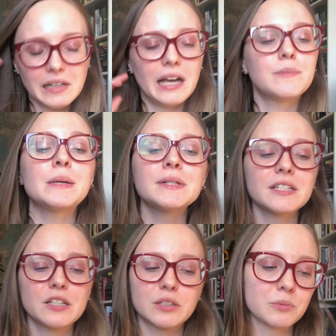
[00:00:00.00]
And maybe
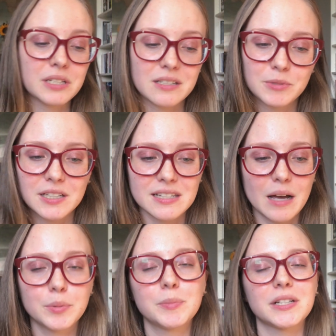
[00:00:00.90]
that's not a reasonable
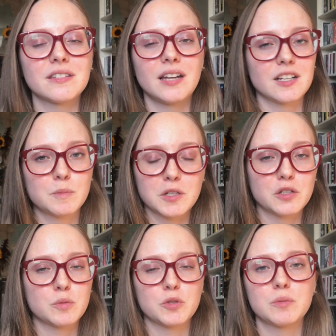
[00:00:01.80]
example because textbooks are
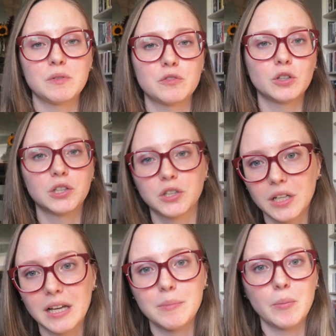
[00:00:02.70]
supposed to be for
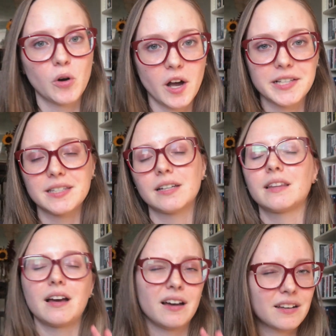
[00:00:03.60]
learning, memorizing,
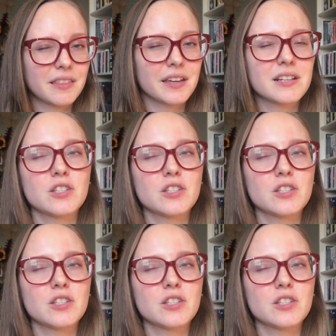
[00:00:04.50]
that kind of thing.